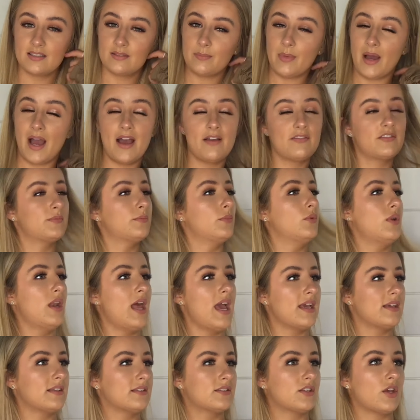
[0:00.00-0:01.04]
But I have small
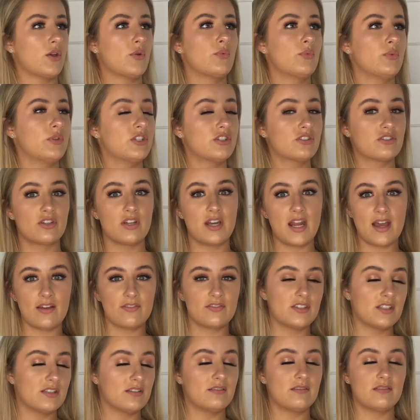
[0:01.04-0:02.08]
legs, so we're just gonna have
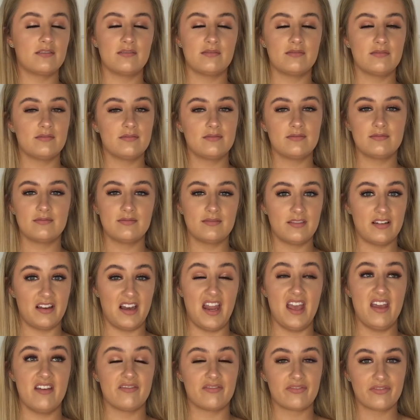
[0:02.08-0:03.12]
to
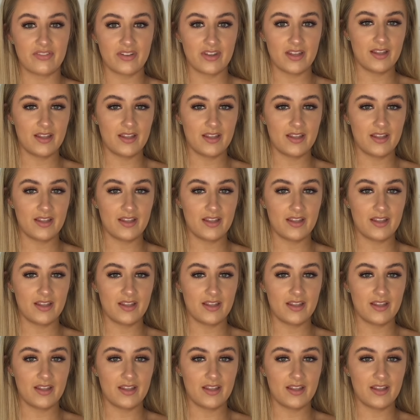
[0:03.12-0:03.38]
live.